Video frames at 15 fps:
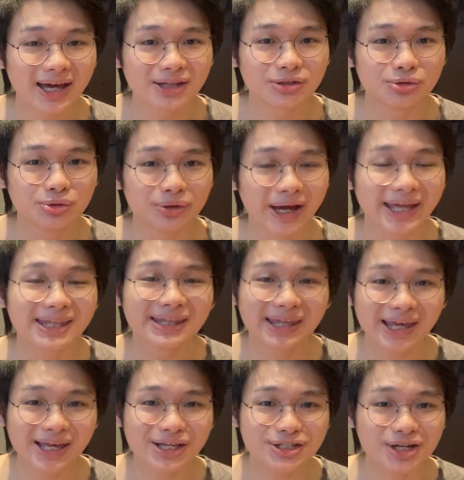to
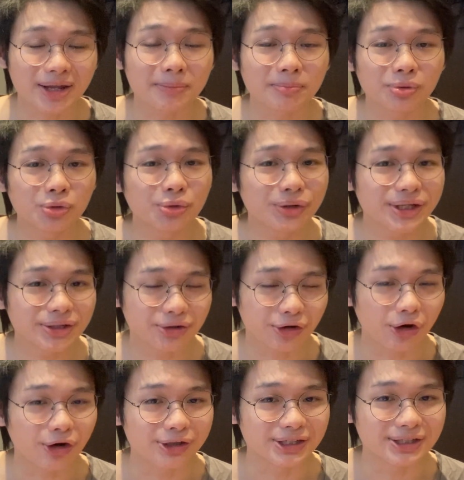engage and pull in
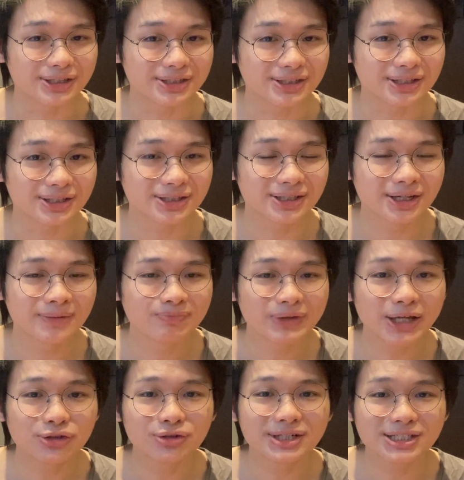our audiences
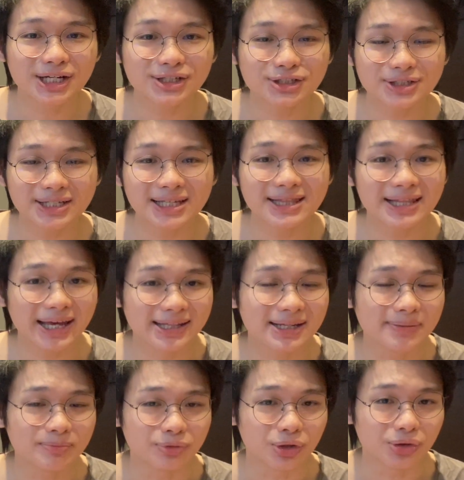and to essentially let
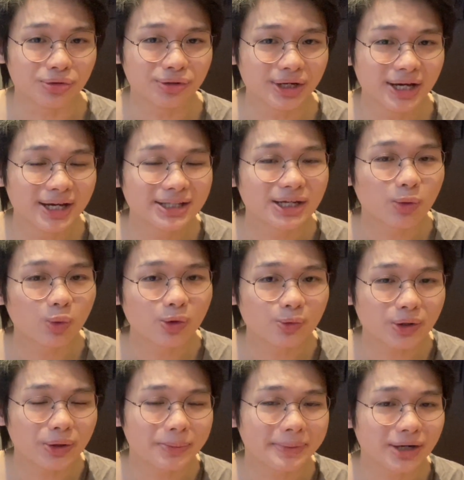them know that what
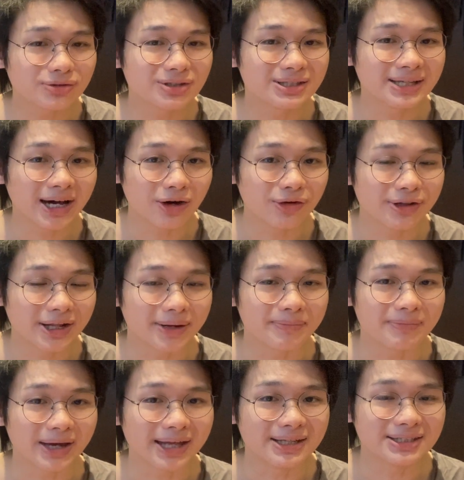we're about to tell
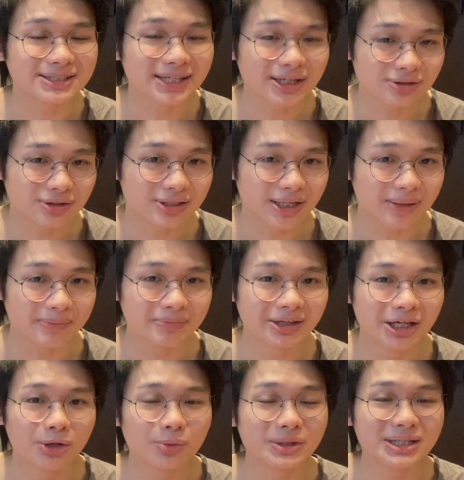them and say to them
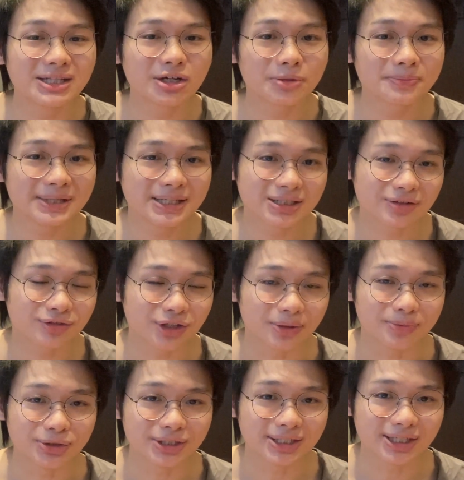within our piece of
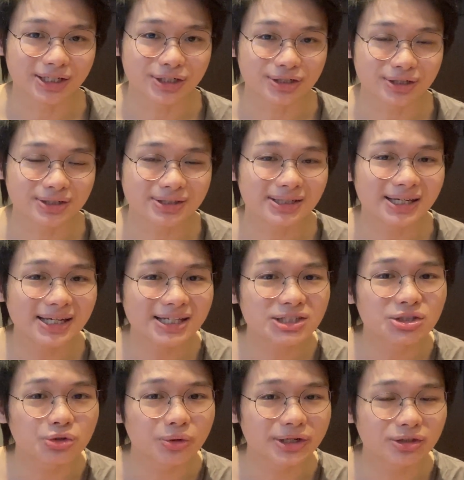communications is
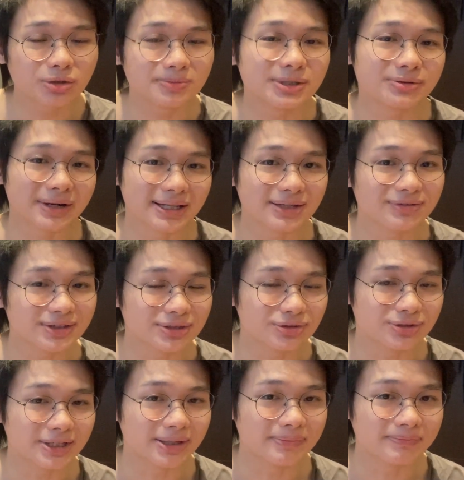going to be relevant to
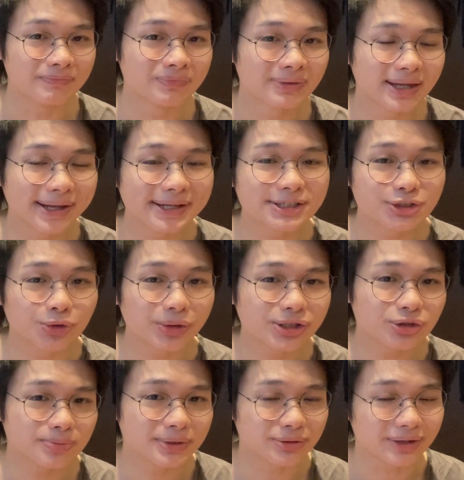them. And it's going
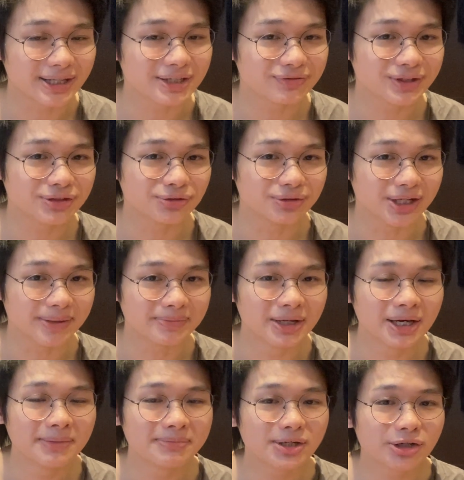to be relevant to them
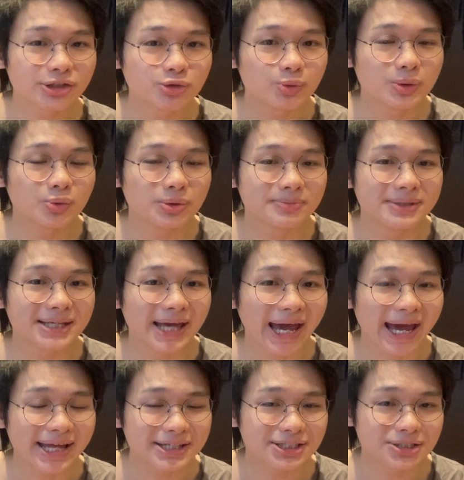because we would be
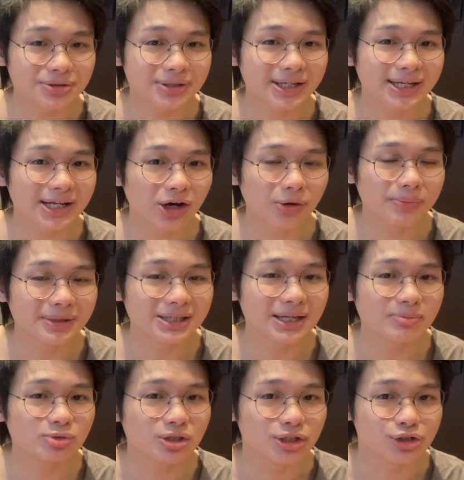answering and helping
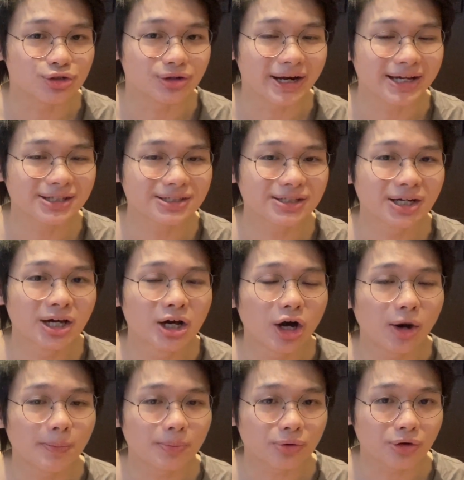them to address
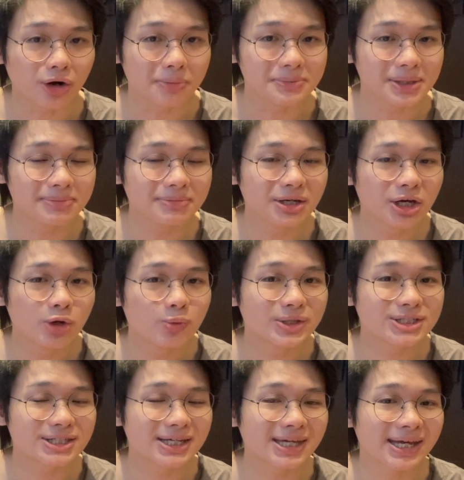a problem
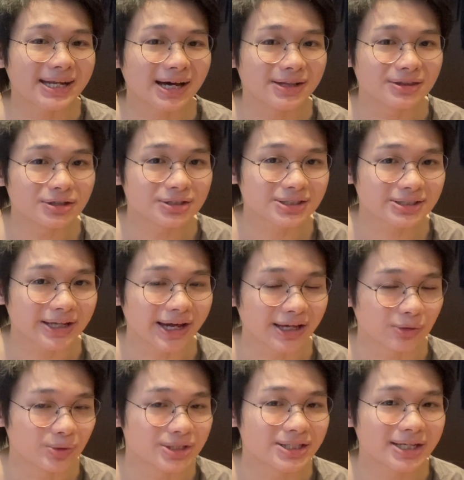which they can
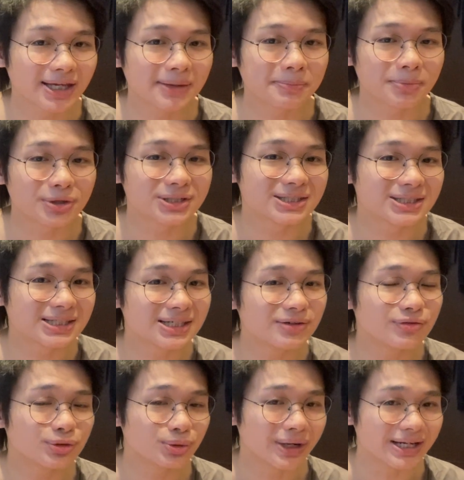understand, which they can perceive
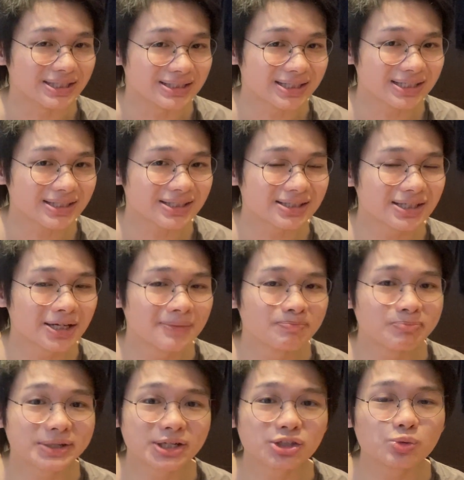to exist,
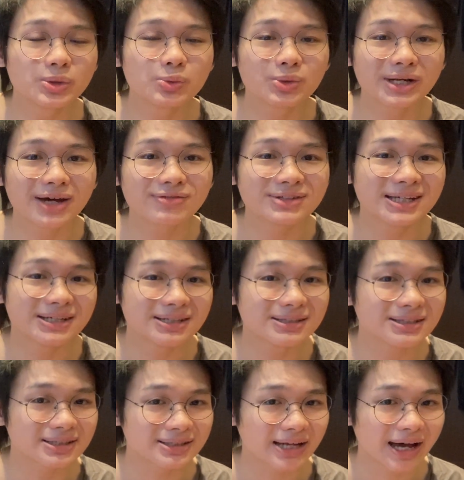because we would have taken
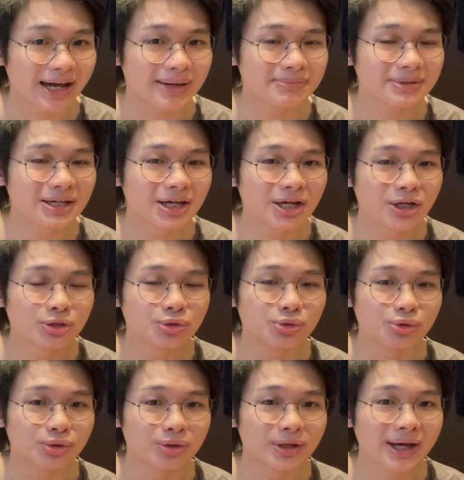the time
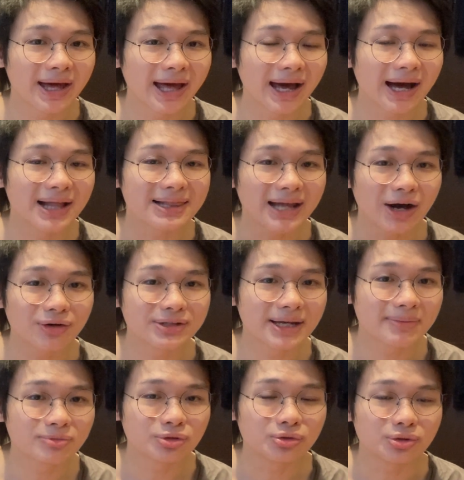to allow
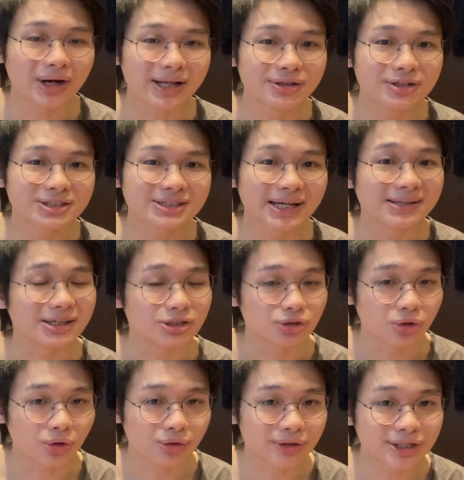them to understand its
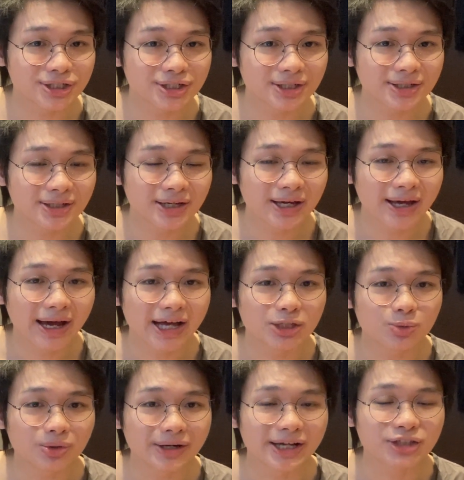origin as
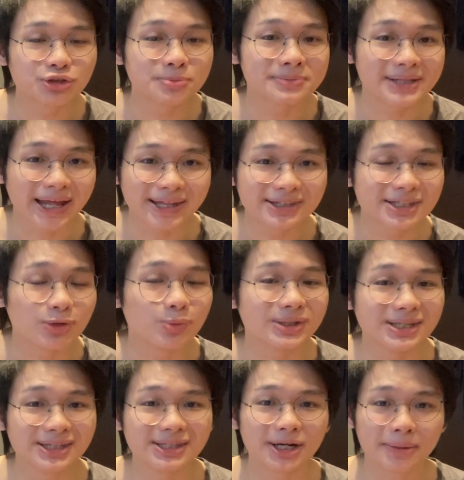well as to plant it
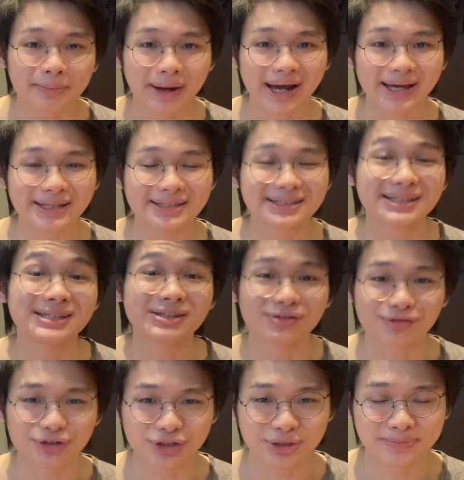within their minds in the
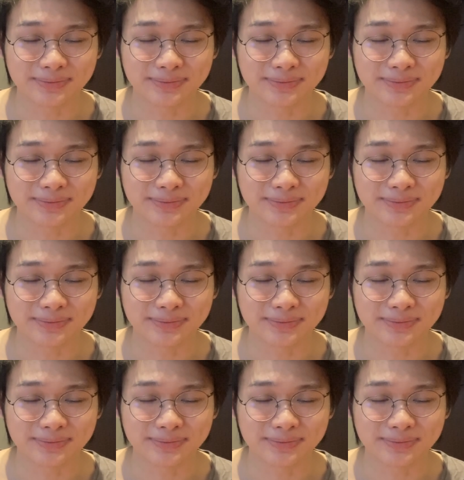first